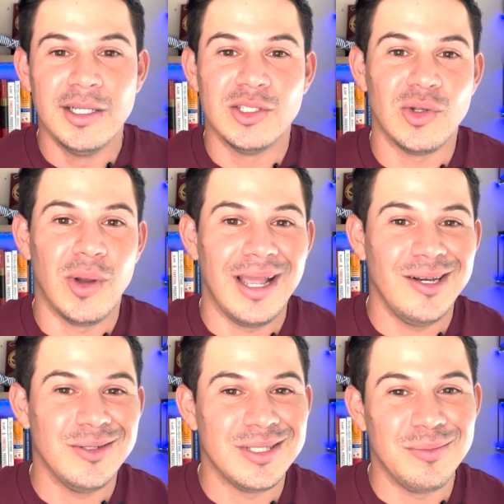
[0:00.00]
So I
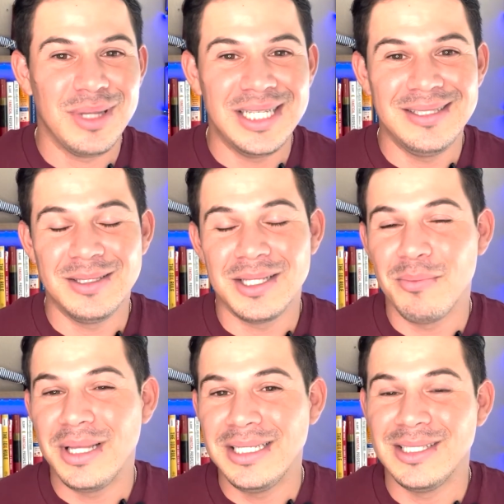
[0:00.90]
know some
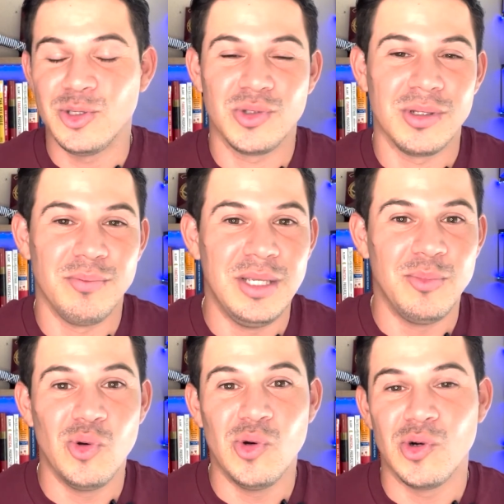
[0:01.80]
places or some
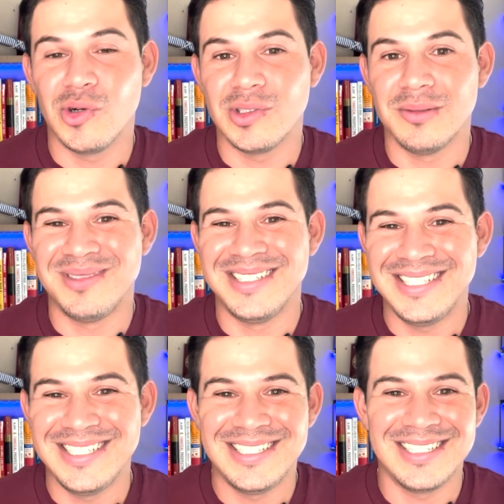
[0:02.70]
people or some
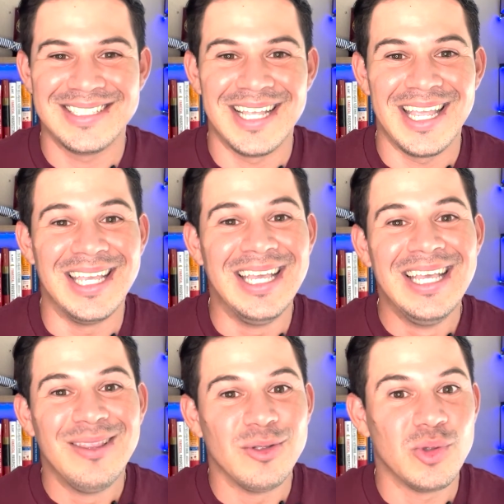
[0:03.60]
statistics say
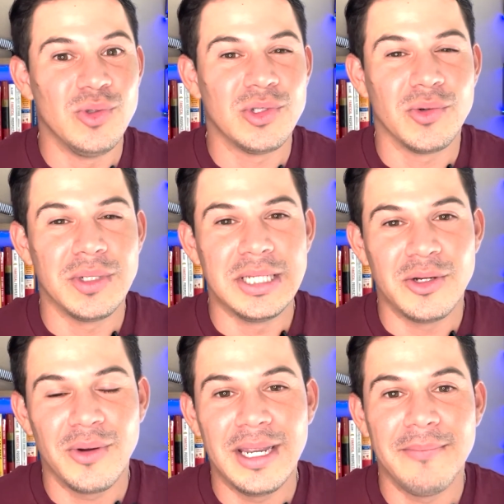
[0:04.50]
the schools are really
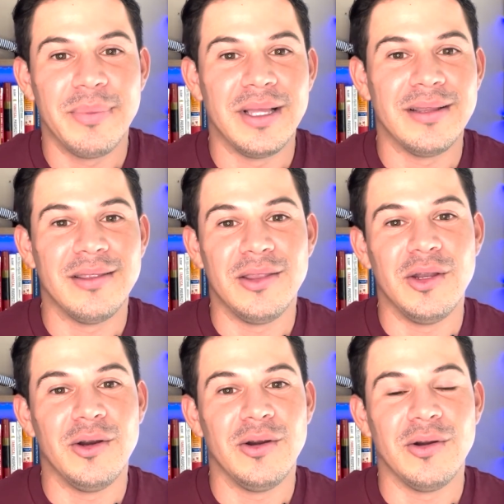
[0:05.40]
great, but
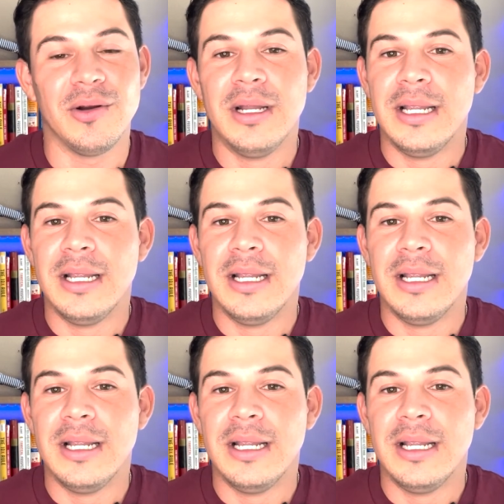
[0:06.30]
they're